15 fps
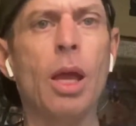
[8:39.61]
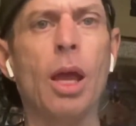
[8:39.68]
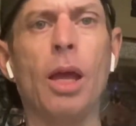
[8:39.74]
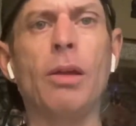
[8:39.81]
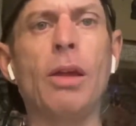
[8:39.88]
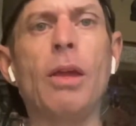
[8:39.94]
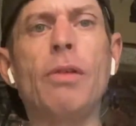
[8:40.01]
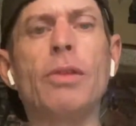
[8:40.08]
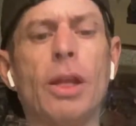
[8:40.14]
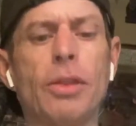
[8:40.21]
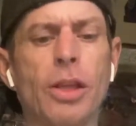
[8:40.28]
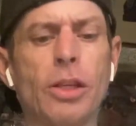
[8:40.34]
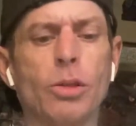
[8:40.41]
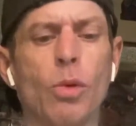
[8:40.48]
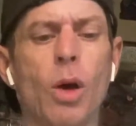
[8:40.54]
even I
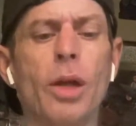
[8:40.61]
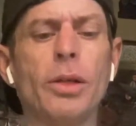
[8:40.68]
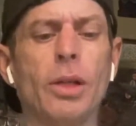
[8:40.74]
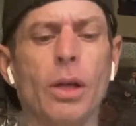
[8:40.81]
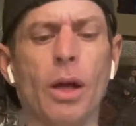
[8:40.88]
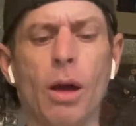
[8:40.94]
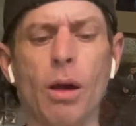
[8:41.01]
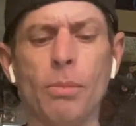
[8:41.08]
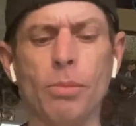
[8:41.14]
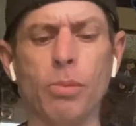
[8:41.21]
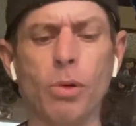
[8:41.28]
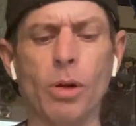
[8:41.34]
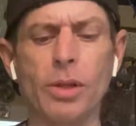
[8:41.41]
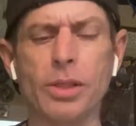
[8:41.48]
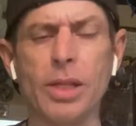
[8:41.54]
think DeWanda, um,
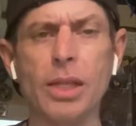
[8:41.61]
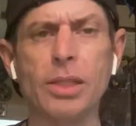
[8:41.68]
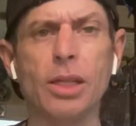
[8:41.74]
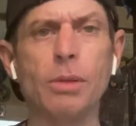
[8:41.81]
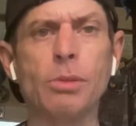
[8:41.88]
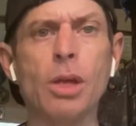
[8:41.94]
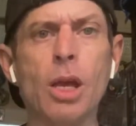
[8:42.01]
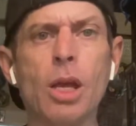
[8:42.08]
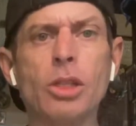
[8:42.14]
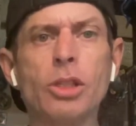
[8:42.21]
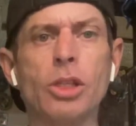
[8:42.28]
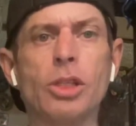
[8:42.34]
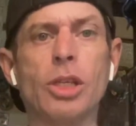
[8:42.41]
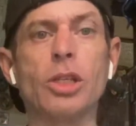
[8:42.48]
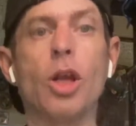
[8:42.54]
one of the Snax teams,
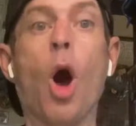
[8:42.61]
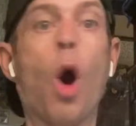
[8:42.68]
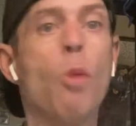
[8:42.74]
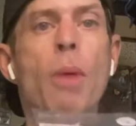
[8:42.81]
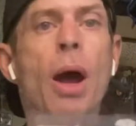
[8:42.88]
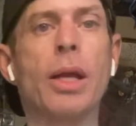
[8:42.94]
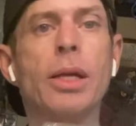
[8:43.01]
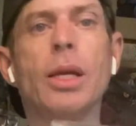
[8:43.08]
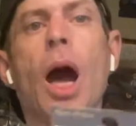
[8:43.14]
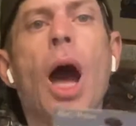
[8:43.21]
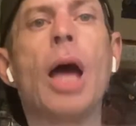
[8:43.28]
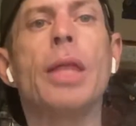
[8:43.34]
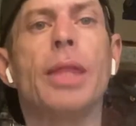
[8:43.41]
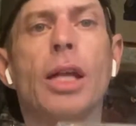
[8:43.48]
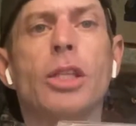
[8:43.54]
just says, "Oh my
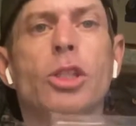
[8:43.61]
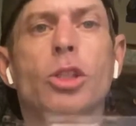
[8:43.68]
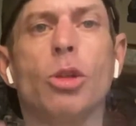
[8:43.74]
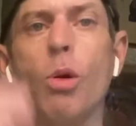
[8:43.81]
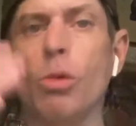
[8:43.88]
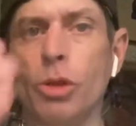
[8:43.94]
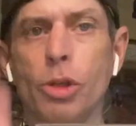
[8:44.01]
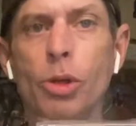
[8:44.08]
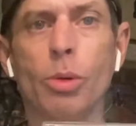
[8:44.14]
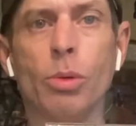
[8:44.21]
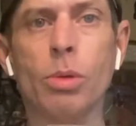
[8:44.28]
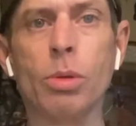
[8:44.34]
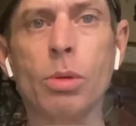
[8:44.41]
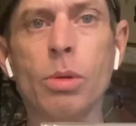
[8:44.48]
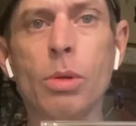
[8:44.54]
God, that's so you."
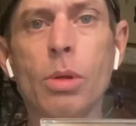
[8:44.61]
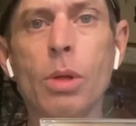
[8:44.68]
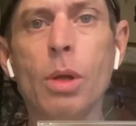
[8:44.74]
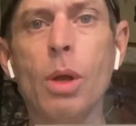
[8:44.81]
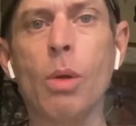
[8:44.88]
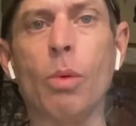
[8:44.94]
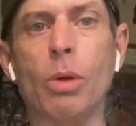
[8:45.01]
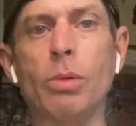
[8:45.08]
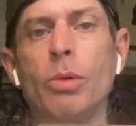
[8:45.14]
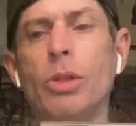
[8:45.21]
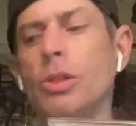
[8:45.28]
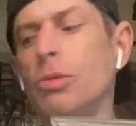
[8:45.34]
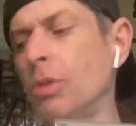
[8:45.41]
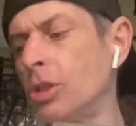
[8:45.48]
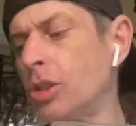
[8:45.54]
When when,
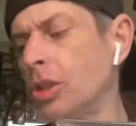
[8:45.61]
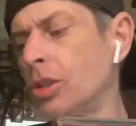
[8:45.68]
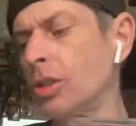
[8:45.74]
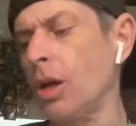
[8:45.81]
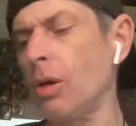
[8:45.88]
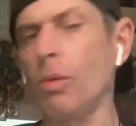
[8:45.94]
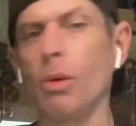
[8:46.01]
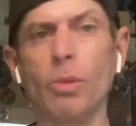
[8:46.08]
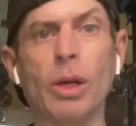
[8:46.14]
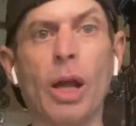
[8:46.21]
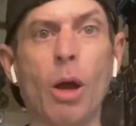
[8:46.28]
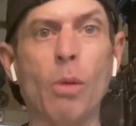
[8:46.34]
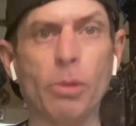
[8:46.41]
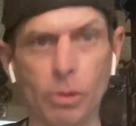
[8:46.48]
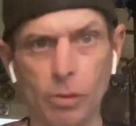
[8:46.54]
when she saw when when I
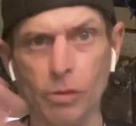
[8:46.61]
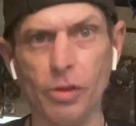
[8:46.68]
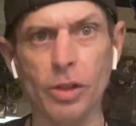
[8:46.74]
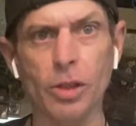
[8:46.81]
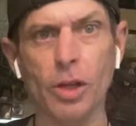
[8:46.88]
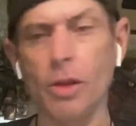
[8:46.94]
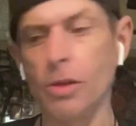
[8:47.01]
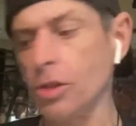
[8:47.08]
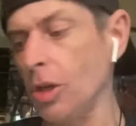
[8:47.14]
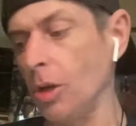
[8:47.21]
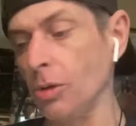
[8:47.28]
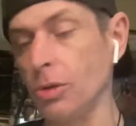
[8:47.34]
opened it, revealed it on the show.